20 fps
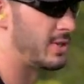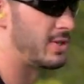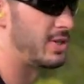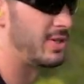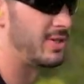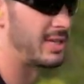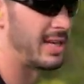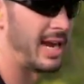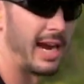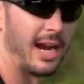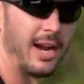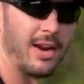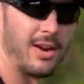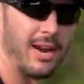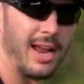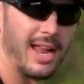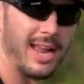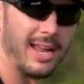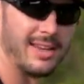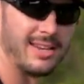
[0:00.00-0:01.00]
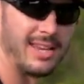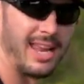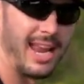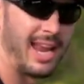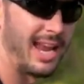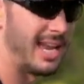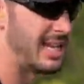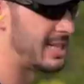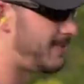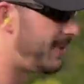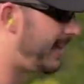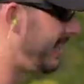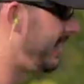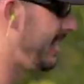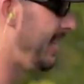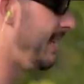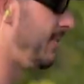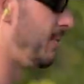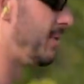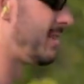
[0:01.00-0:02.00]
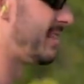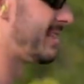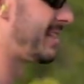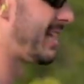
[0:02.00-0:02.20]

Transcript: want you to use higher end cans, but even with